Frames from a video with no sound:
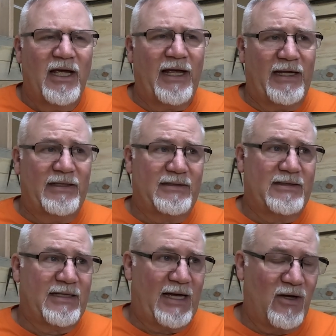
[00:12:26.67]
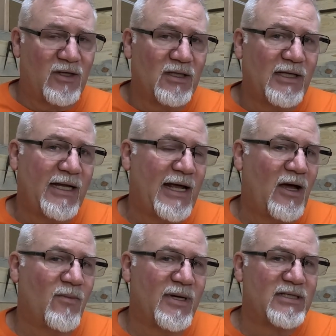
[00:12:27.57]
and calculate
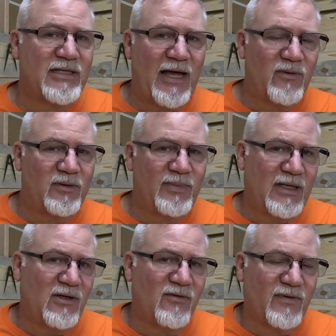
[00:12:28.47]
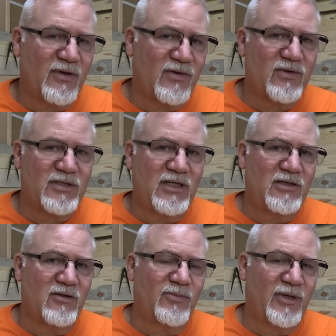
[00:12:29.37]
how much that would be over a
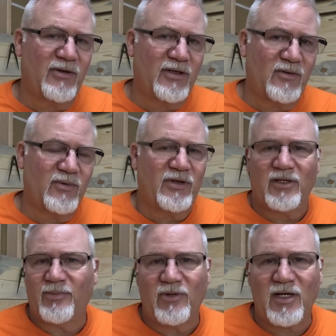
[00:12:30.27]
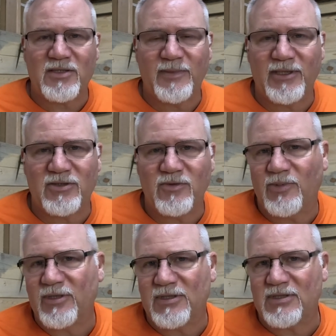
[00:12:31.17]
13-year period with an approximate
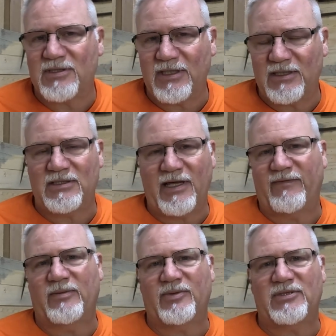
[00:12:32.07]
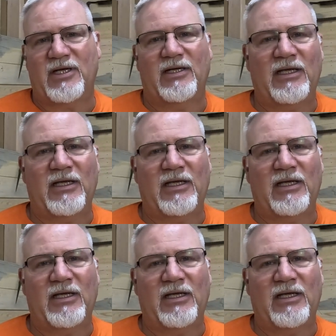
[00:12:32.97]
2.67%